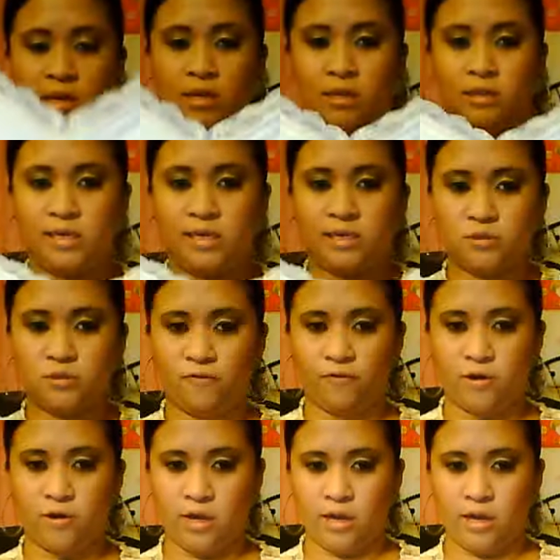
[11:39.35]
lace over
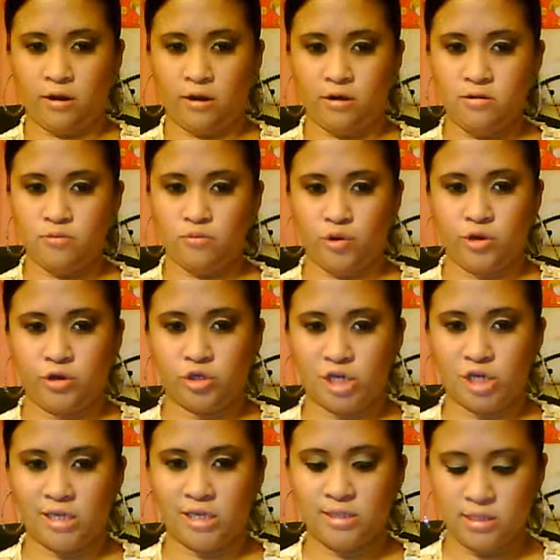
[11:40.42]
here where your
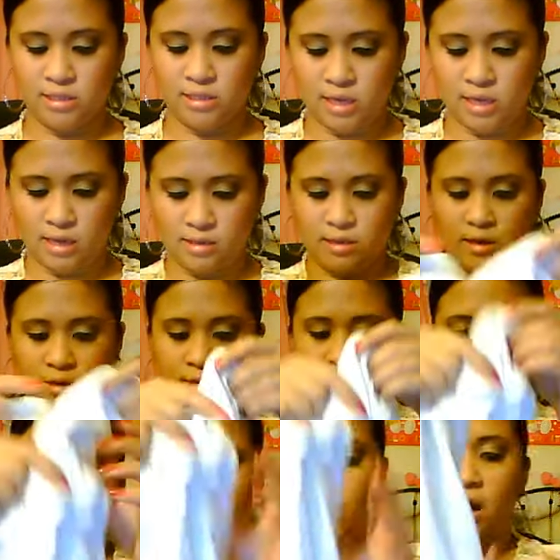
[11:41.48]
chest is and then
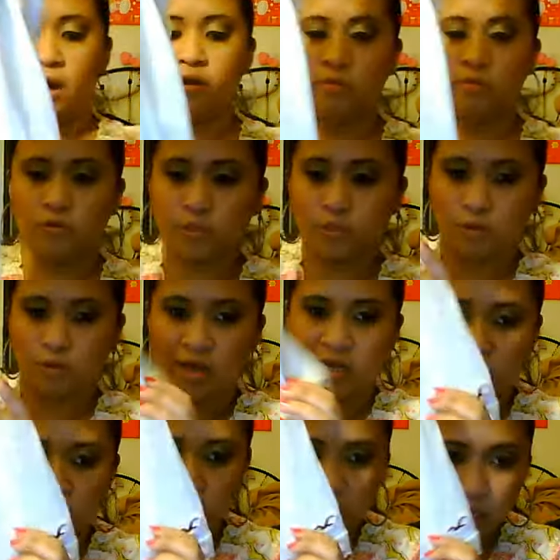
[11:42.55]
the bottom also
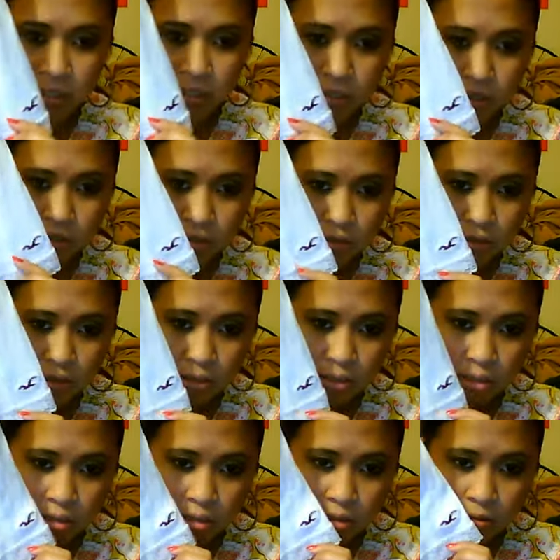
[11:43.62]
has lace.
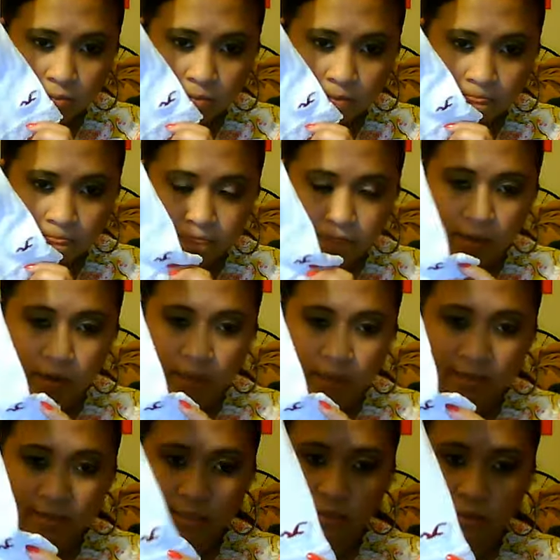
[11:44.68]
And it
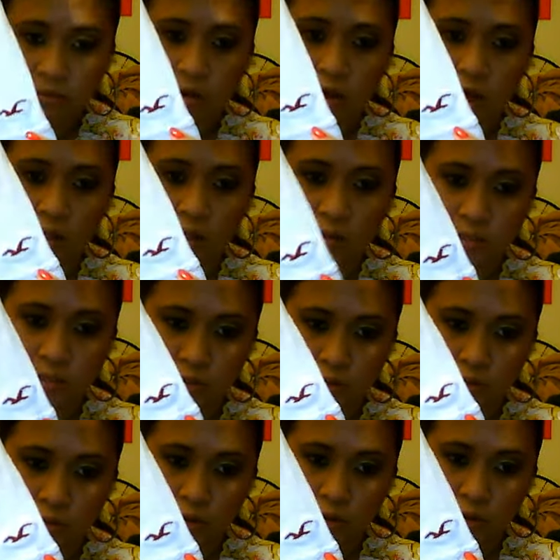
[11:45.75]
has the little Hollister
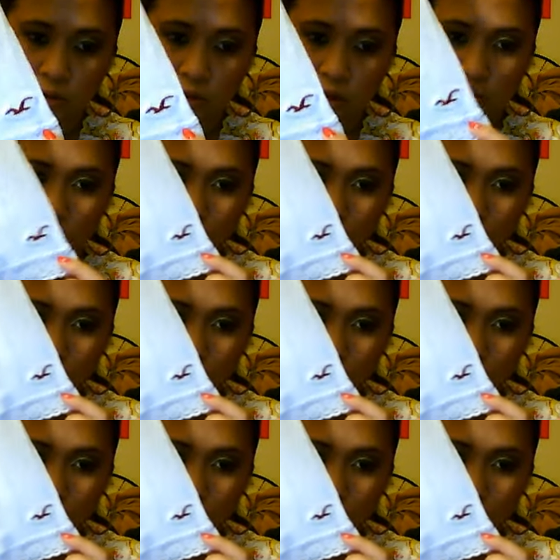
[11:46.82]
logo.